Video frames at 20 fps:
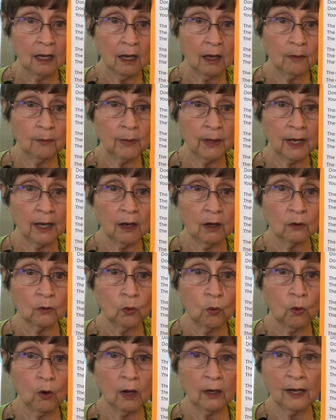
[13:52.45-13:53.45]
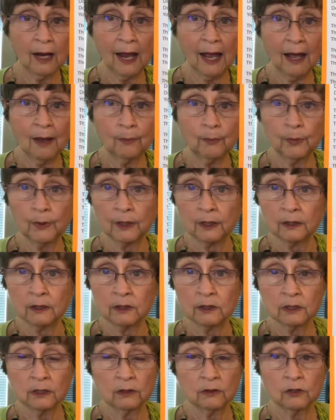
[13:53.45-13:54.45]
about what
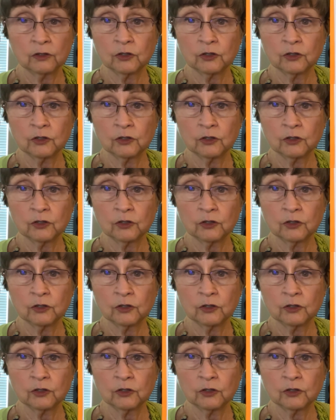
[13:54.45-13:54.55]
happened.